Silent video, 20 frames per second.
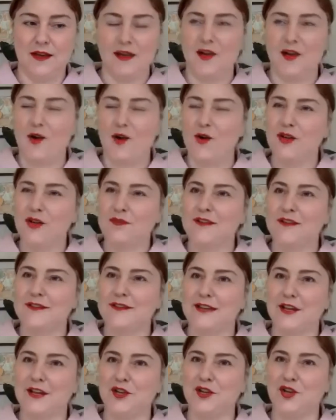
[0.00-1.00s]
all of a
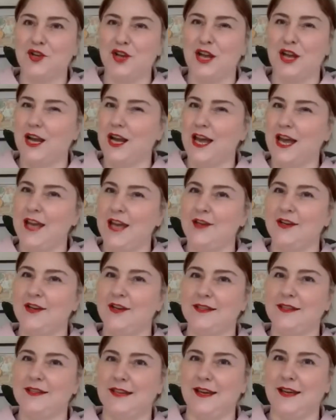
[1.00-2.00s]
sudden you're like, hang on a
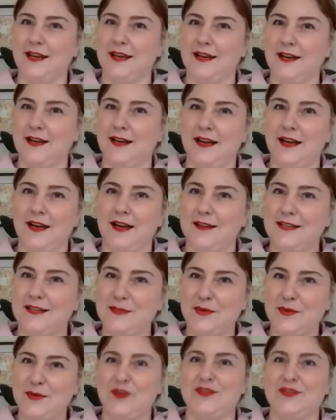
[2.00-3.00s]
sec, this
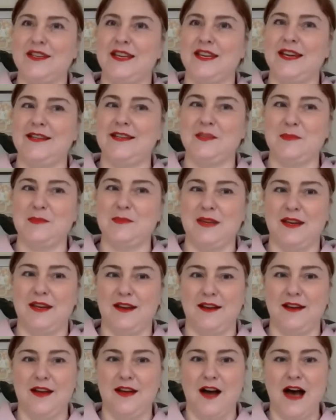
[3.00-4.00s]
person gets me.
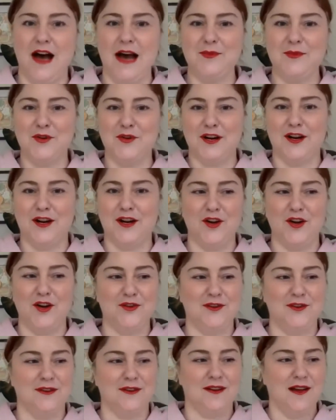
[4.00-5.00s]
I'm not
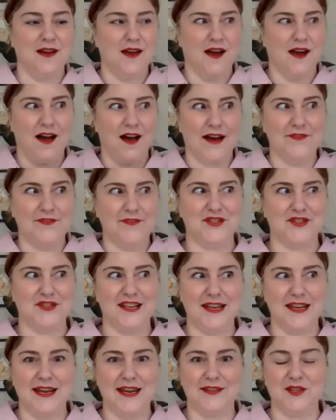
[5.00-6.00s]
alone. I've just
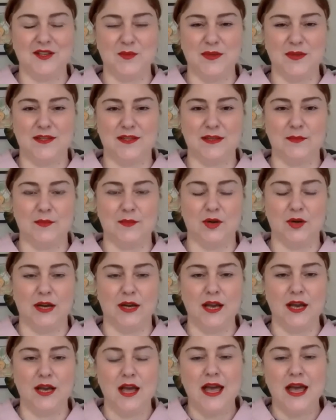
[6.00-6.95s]
connected with somebody.